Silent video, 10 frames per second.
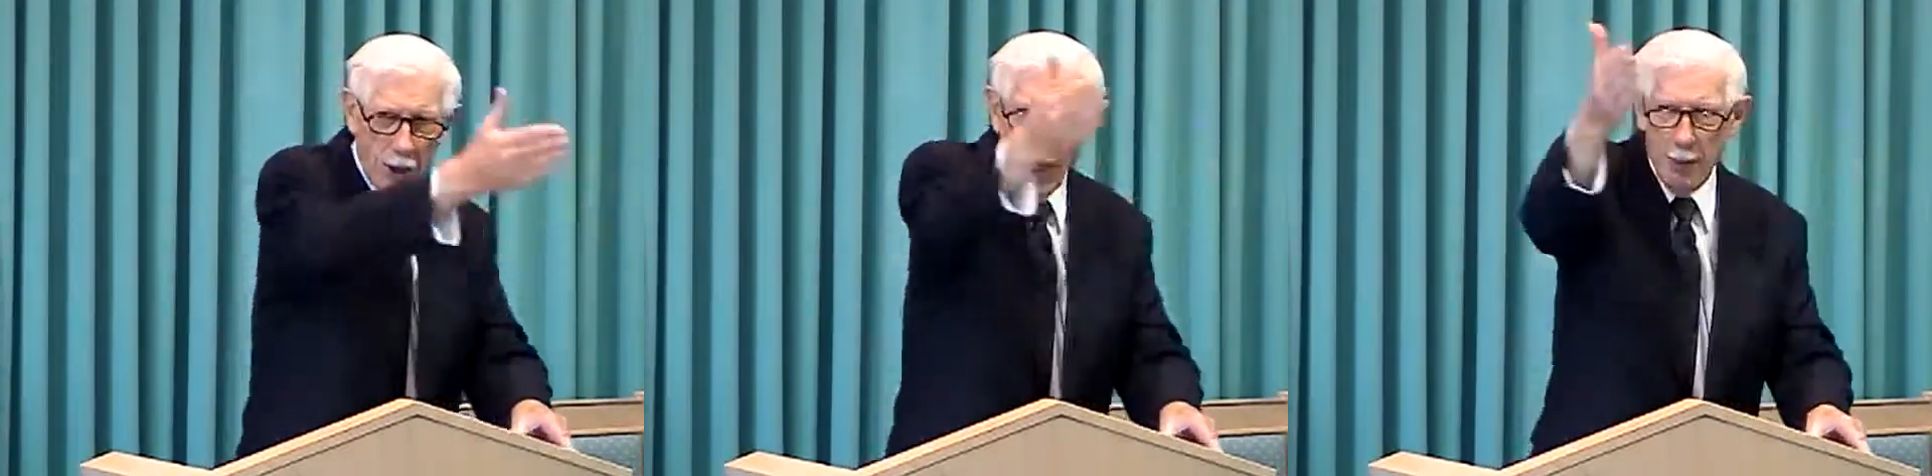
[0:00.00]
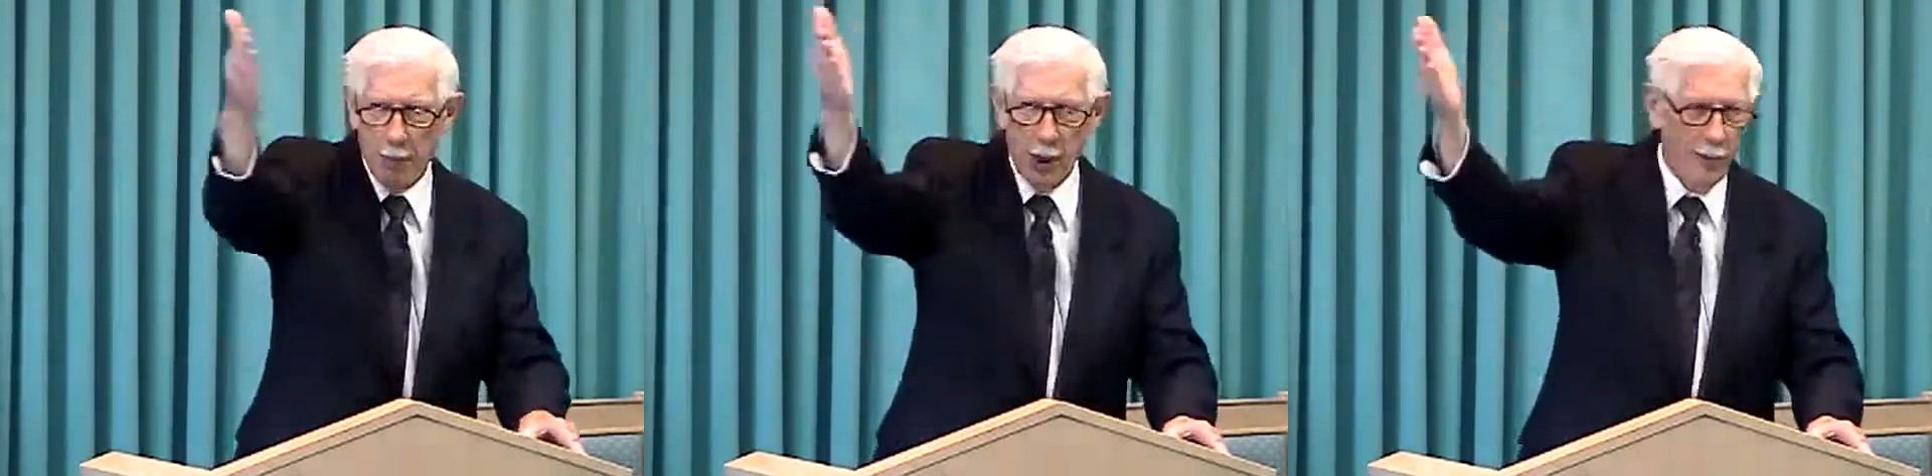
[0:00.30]
thy
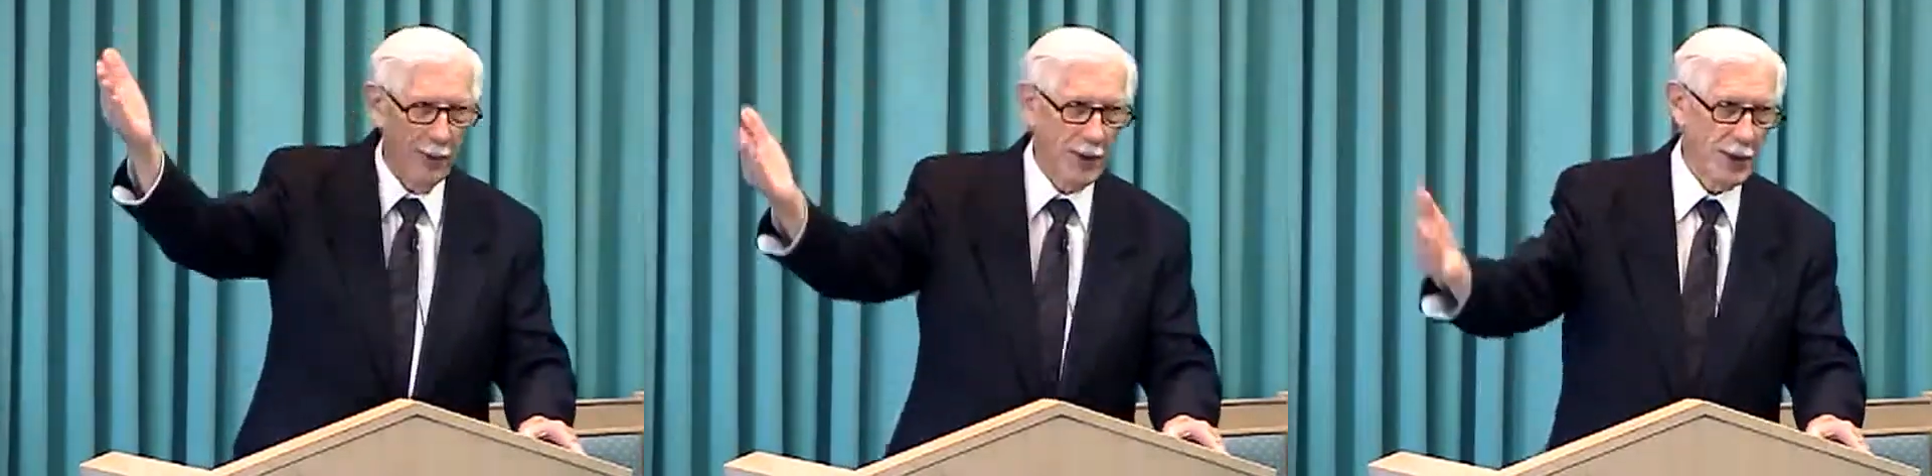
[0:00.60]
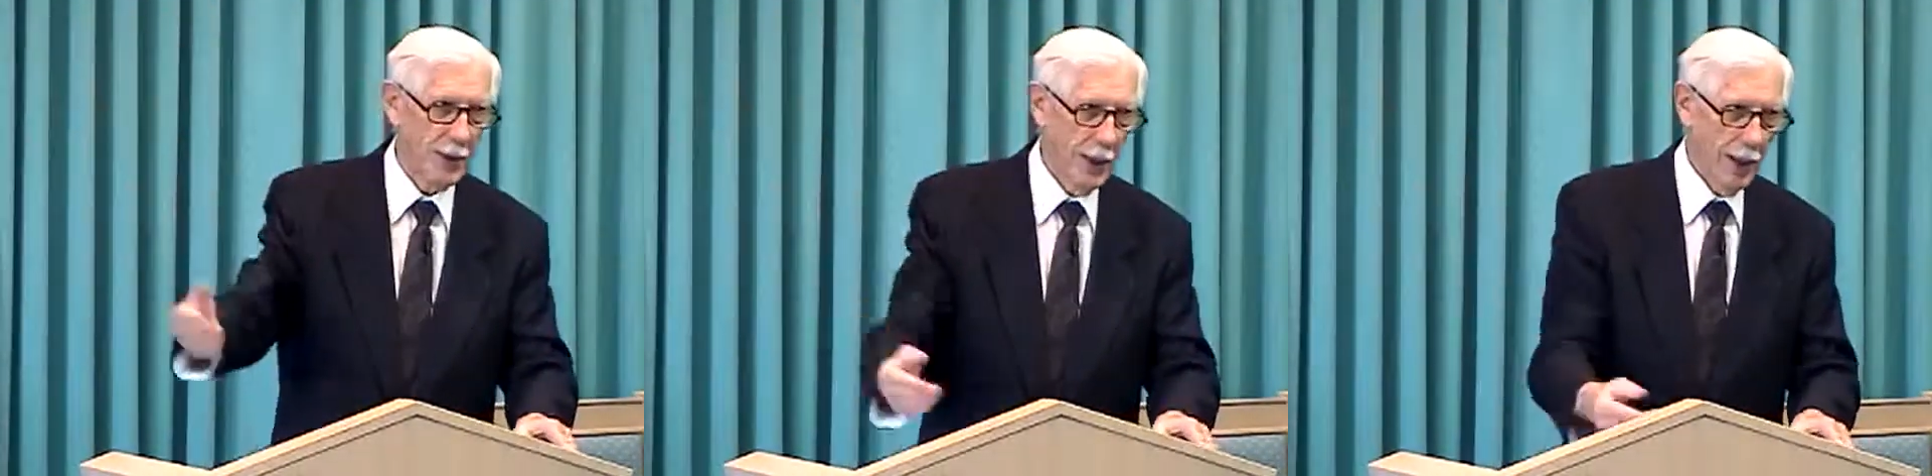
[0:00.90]

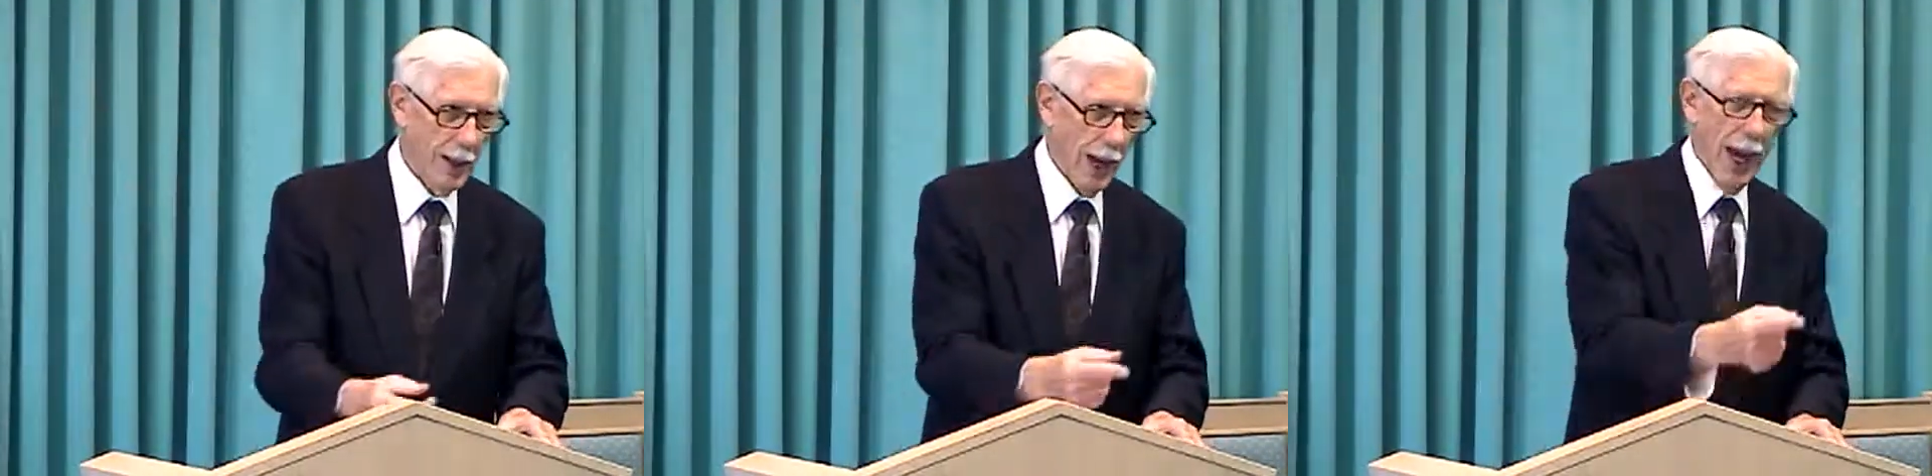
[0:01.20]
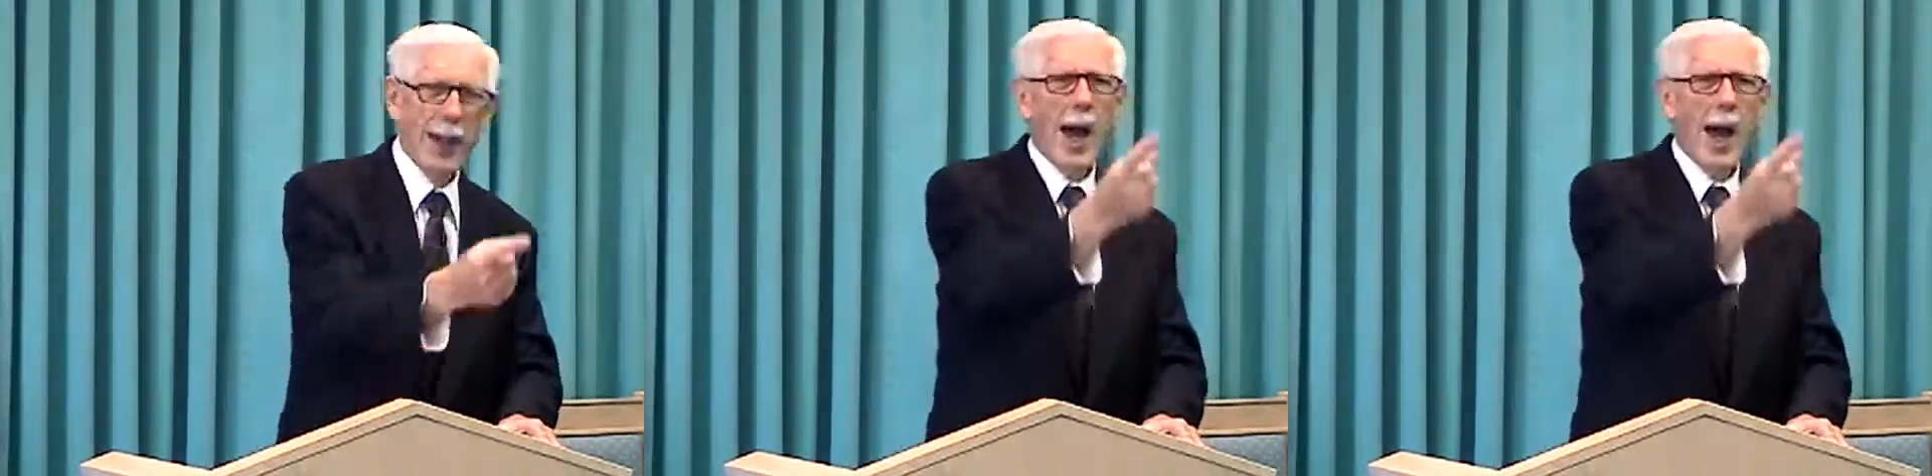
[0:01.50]
prophets, and